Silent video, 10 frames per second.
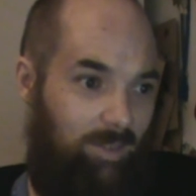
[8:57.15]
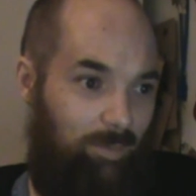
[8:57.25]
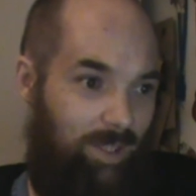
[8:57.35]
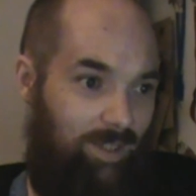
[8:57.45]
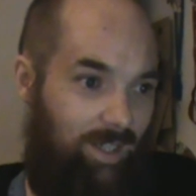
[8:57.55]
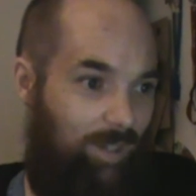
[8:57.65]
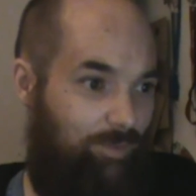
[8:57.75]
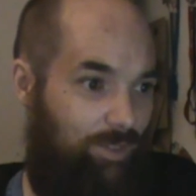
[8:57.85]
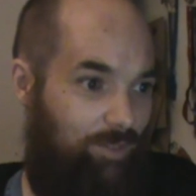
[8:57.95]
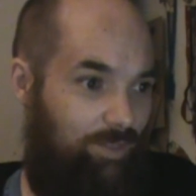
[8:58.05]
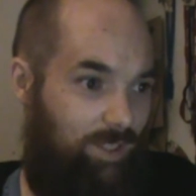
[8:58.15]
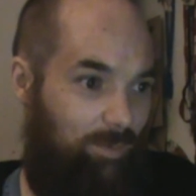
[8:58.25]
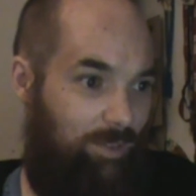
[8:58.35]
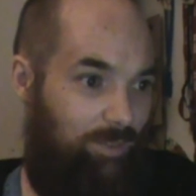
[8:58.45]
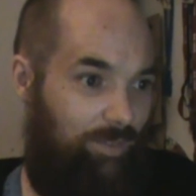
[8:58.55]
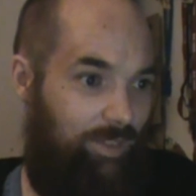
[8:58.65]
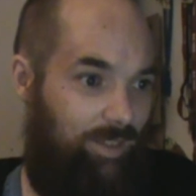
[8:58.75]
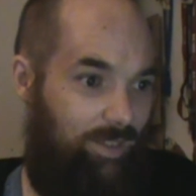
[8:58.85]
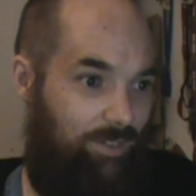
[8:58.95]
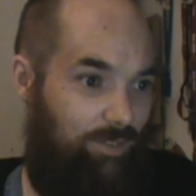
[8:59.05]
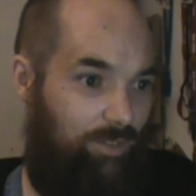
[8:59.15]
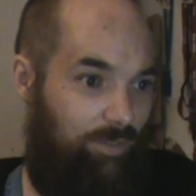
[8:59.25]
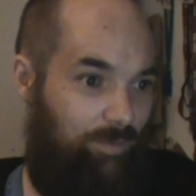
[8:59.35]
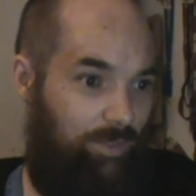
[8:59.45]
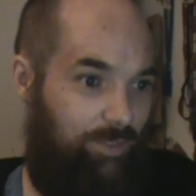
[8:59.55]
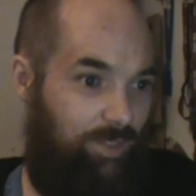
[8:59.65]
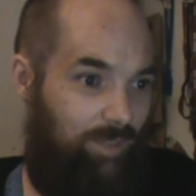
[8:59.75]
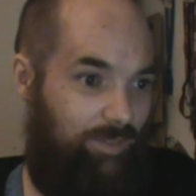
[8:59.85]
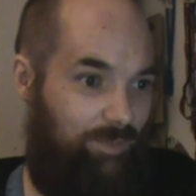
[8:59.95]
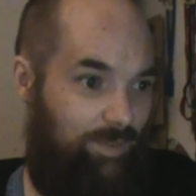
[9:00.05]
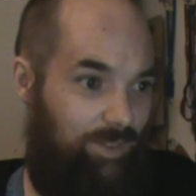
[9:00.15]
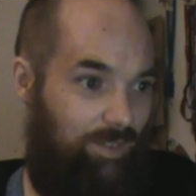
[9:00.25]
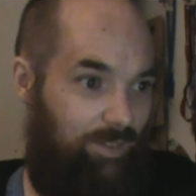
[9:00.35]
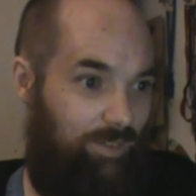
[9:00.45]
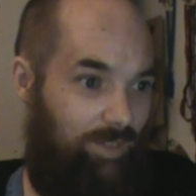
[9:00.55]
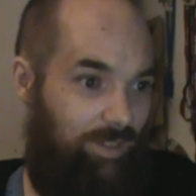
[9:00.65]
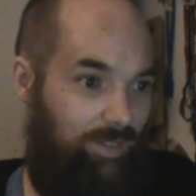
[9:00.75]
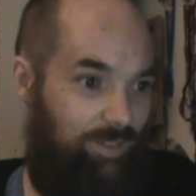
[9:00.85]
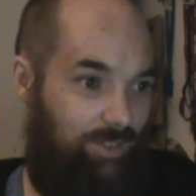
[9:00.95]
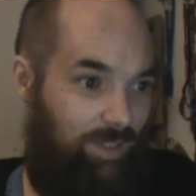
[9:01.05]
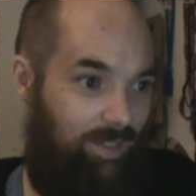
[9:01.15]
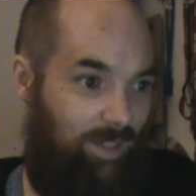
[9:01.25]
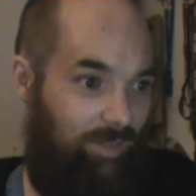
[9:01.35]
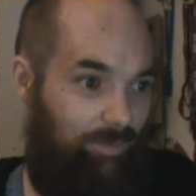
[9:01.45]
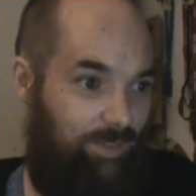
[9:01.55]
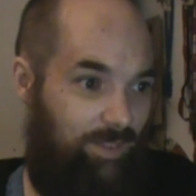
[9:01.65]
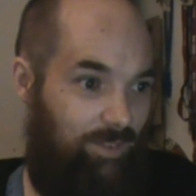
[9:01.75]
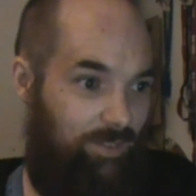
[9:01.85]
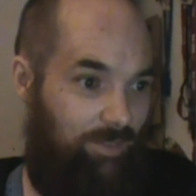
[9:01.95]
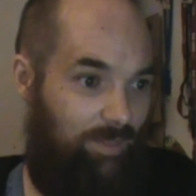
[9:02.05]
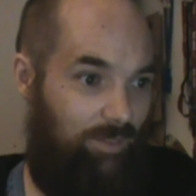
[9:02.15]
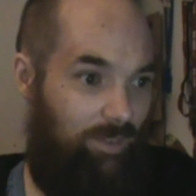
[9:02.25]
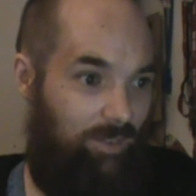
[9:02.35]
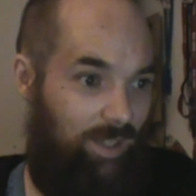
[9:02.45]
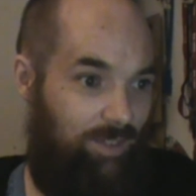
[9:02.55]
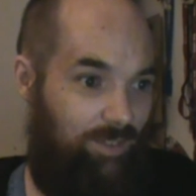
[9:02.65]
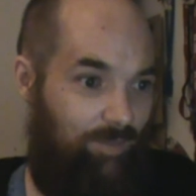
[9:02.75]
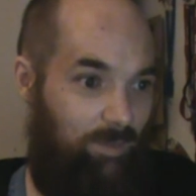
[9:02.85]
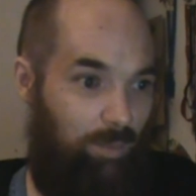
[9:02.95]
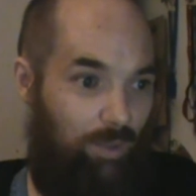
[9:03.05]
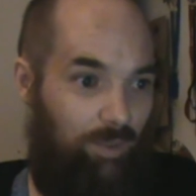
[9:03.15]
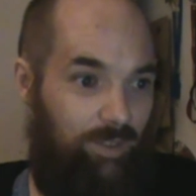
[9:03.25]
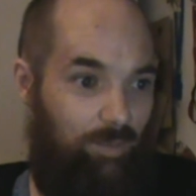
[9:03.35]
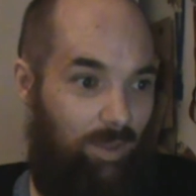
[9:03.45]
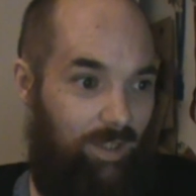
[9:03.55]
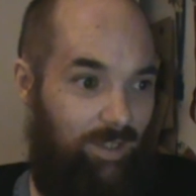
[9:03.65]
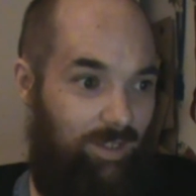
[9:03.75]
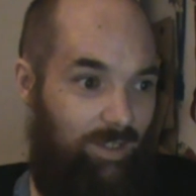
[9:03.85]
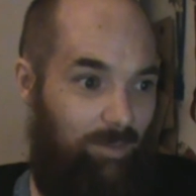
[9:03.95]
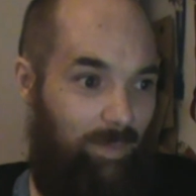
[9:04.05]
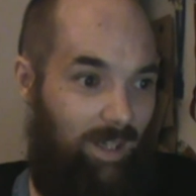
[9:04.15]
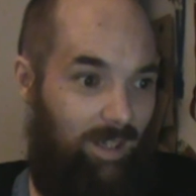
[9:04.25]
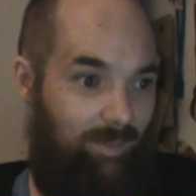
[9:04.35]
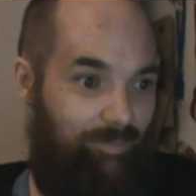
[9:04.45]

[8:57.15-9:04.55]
Monday afternoon, chemical leak at Nuclear Fuel Service Facility led to the shutdown of the facility and relocation of employees working nearby.